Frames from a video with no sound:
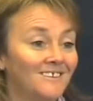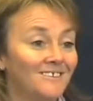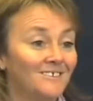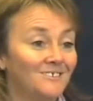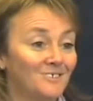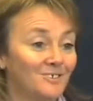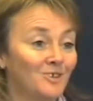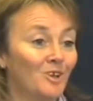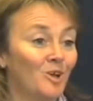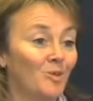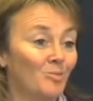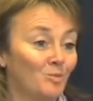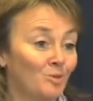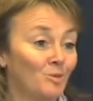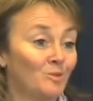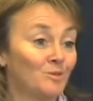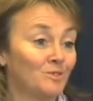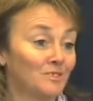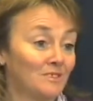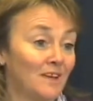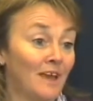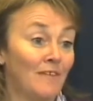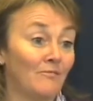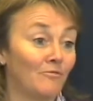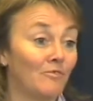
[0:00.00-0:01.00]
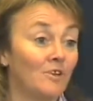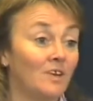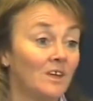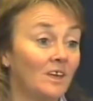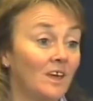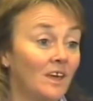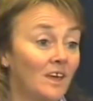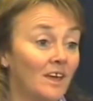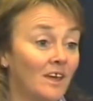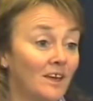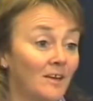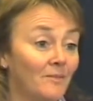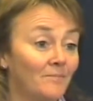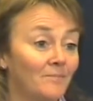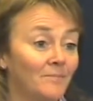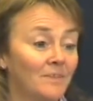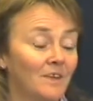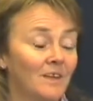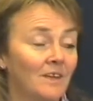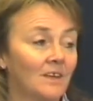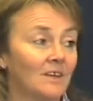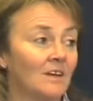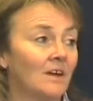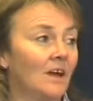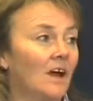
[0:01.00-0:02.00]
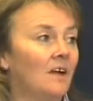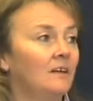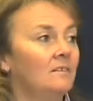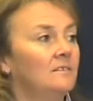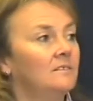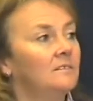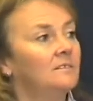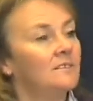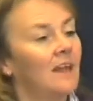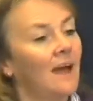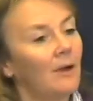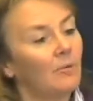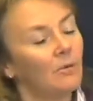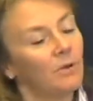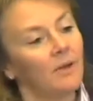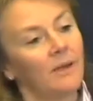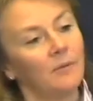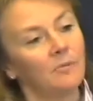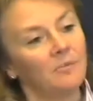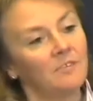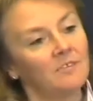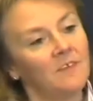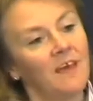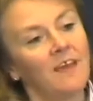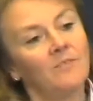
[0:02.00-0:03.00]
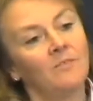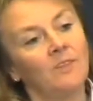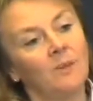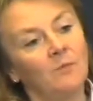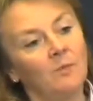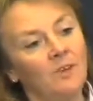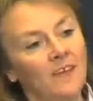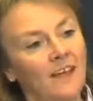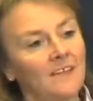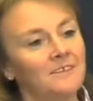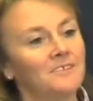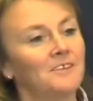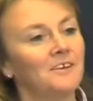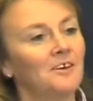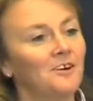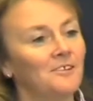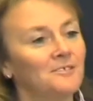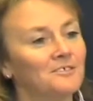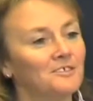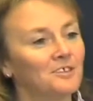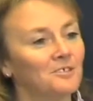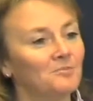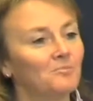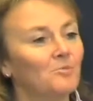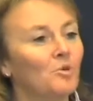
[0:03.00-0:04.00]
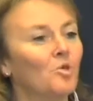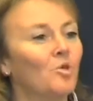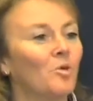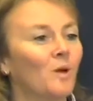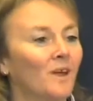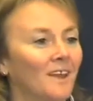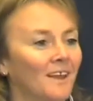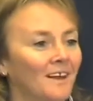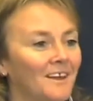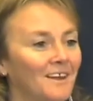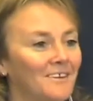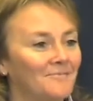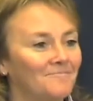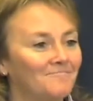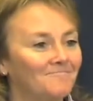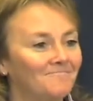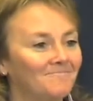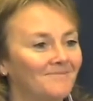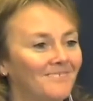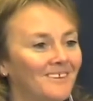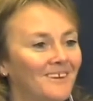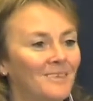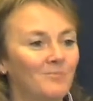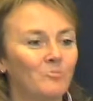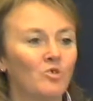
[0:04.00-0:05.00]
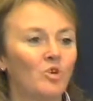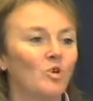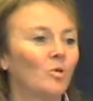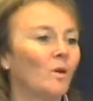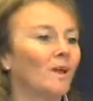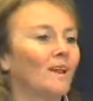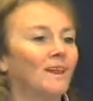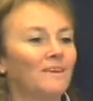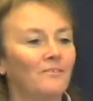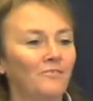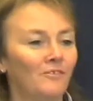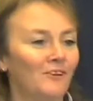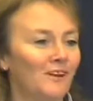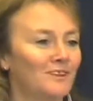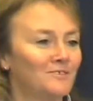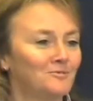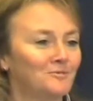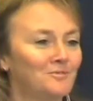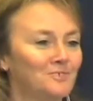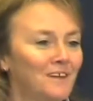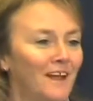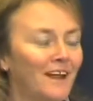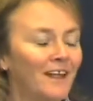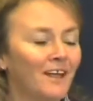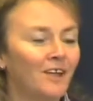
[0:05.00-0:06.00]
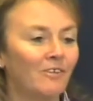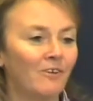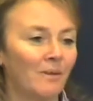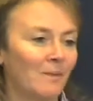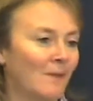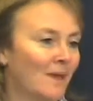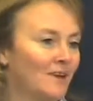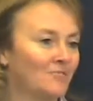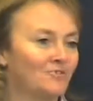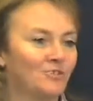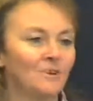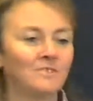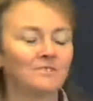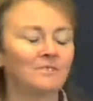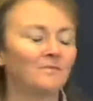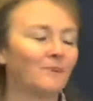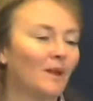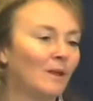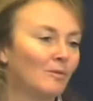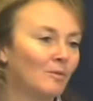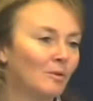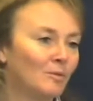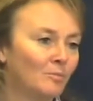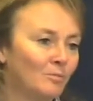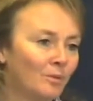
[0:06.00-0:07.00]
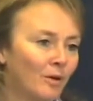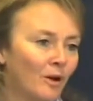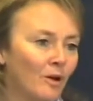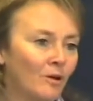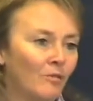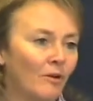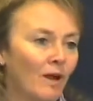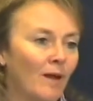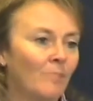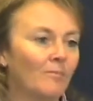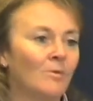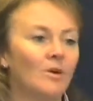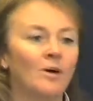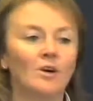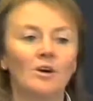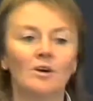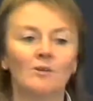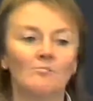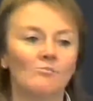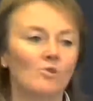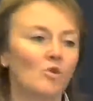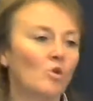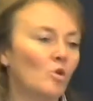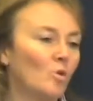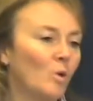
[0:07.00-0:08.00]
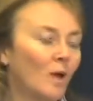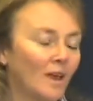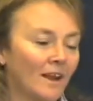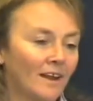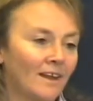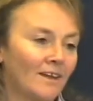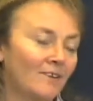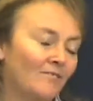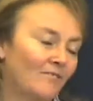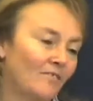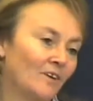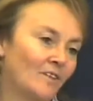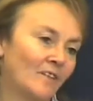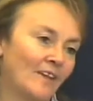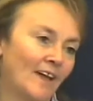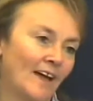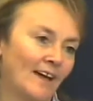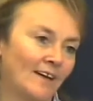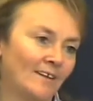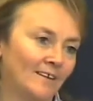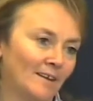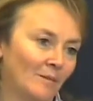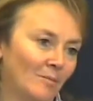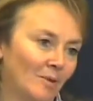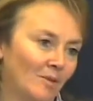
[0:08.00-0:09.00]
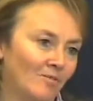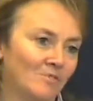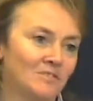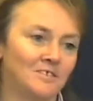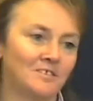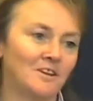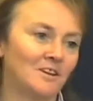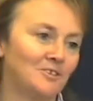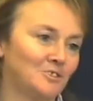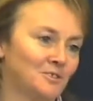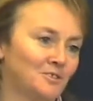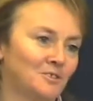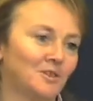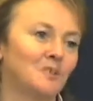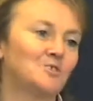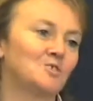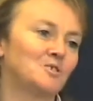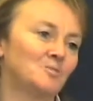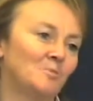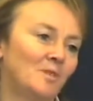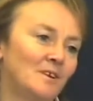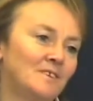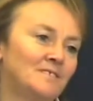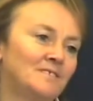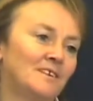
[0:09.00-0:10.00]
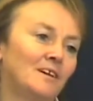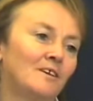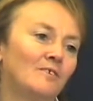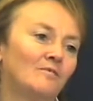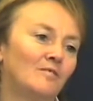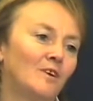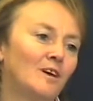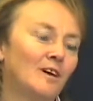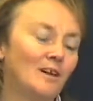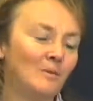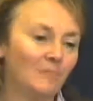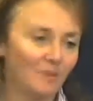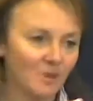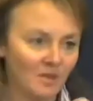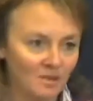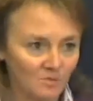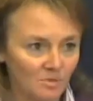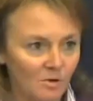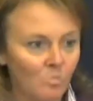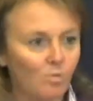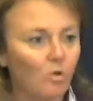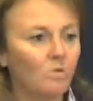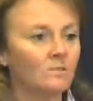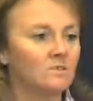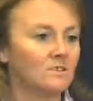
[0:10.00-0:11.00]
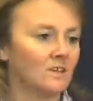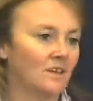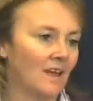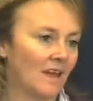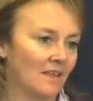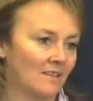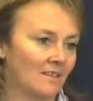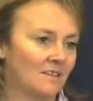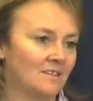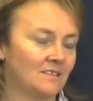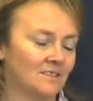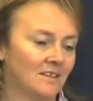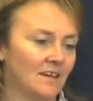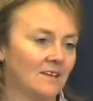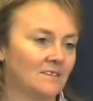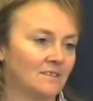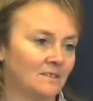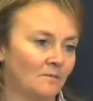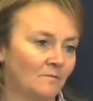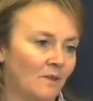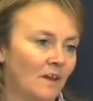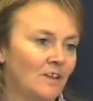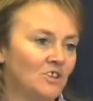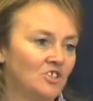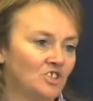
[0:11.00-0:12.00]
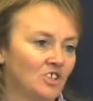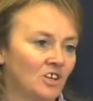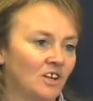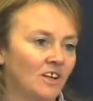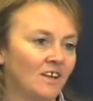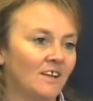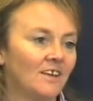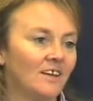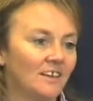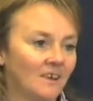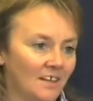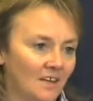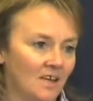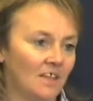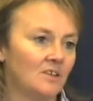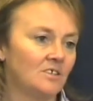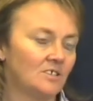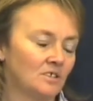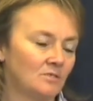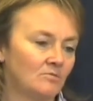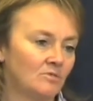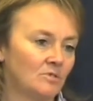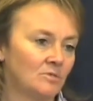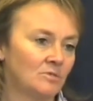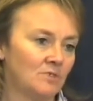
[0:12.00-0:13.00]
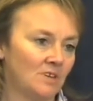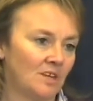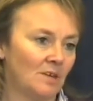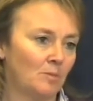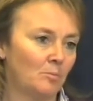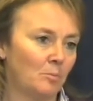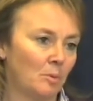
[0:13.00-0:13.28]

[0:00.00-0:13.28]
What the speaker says: samples every year. And then we get to the answer more quickly. More quickly for AstraZeneca in their drug development program, more quickly for the academic researchers such as myself, because we want to get these tests eventually into routine